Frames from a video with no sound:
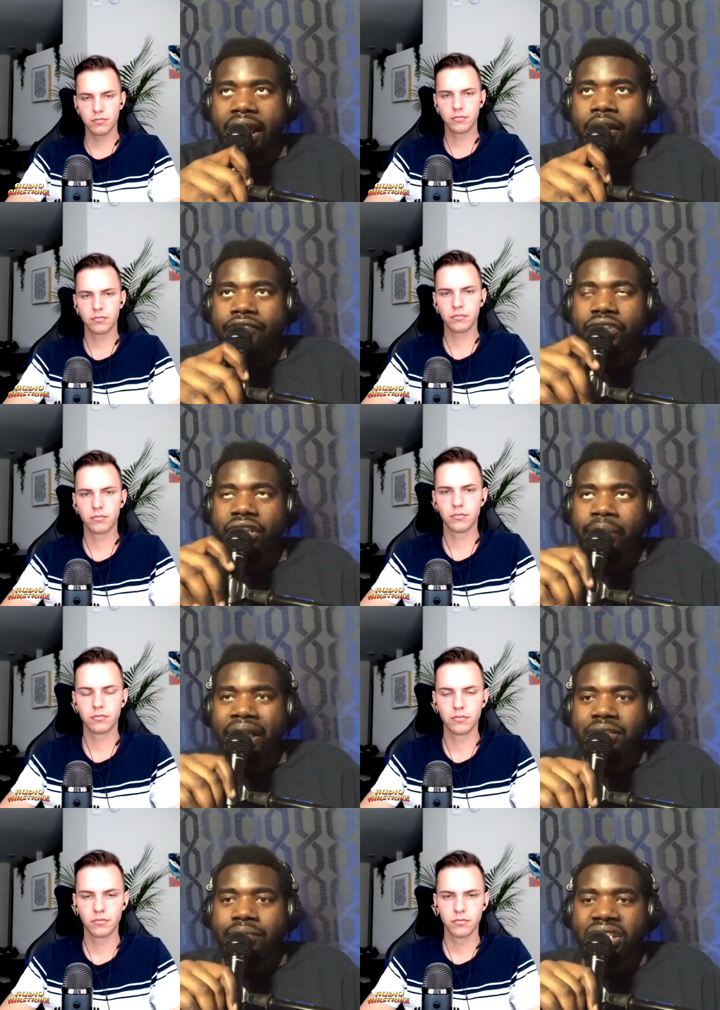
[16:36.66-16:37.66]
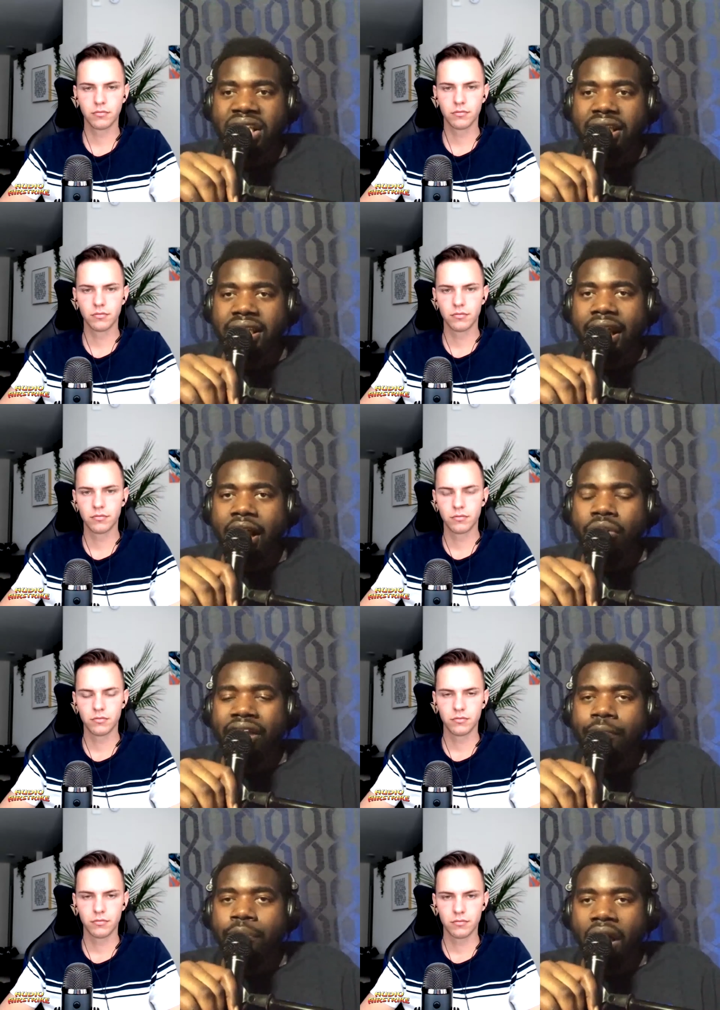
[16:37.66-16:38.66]
Speaker 1: how I feel about them saying that, I don't
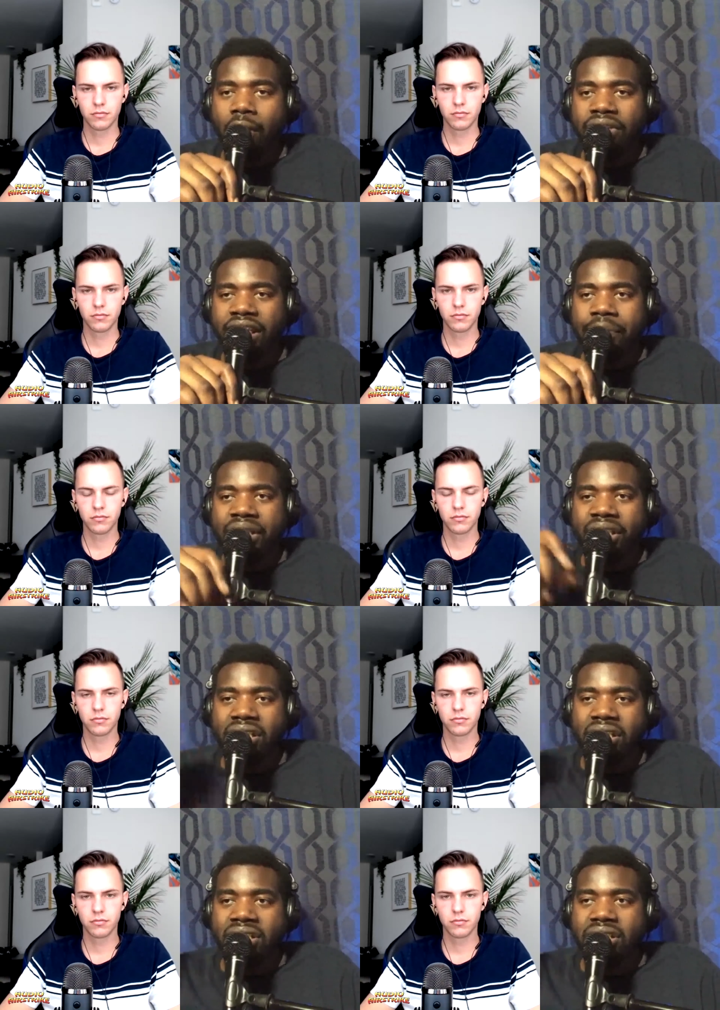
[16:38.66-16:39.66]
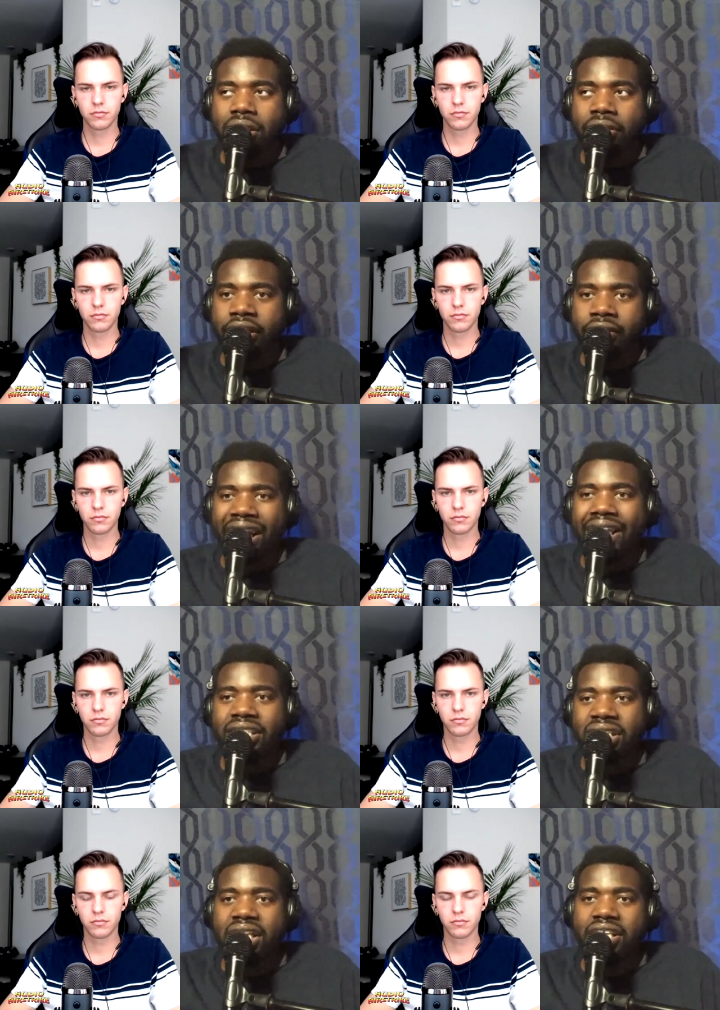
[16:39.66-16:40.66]
have a problem with that because they're
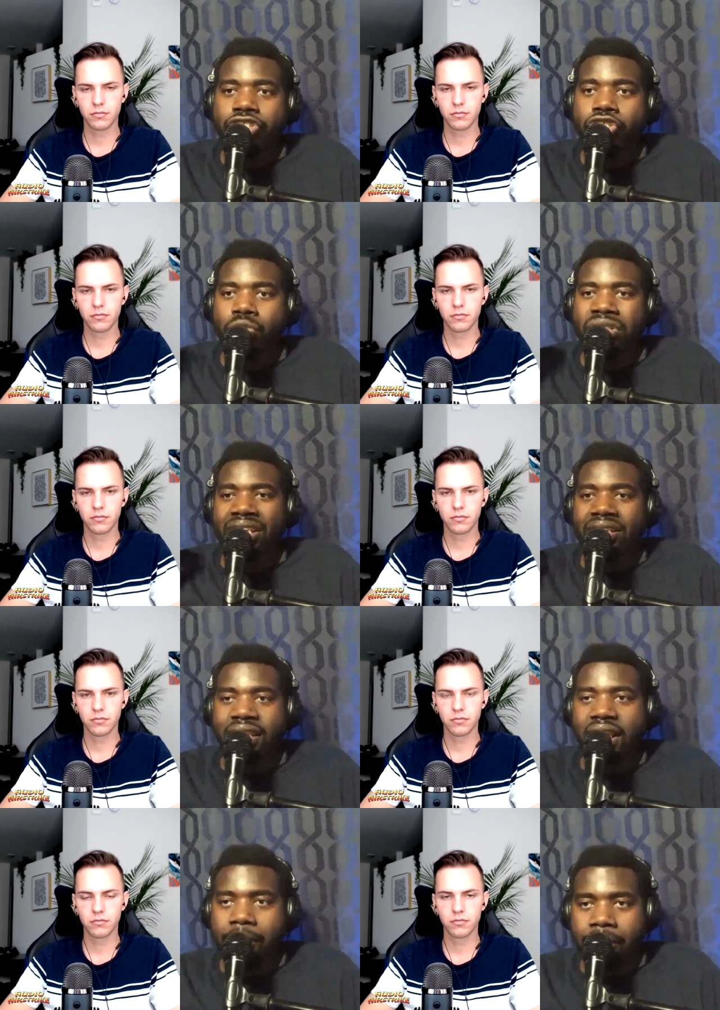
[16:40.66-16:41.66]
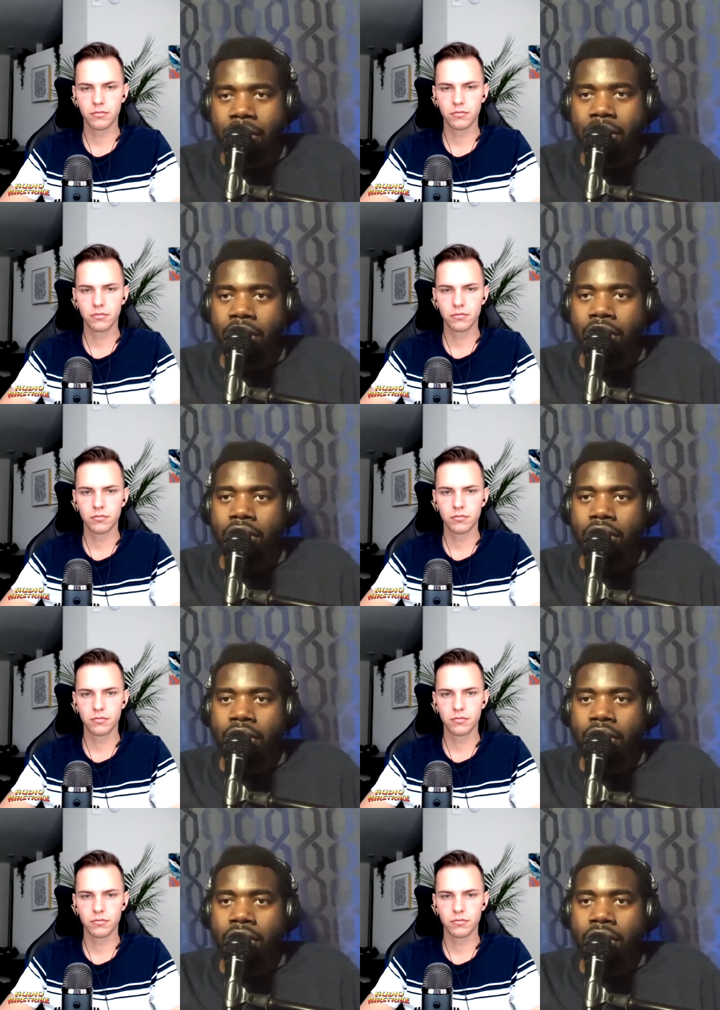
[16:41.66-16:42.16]
19, so to them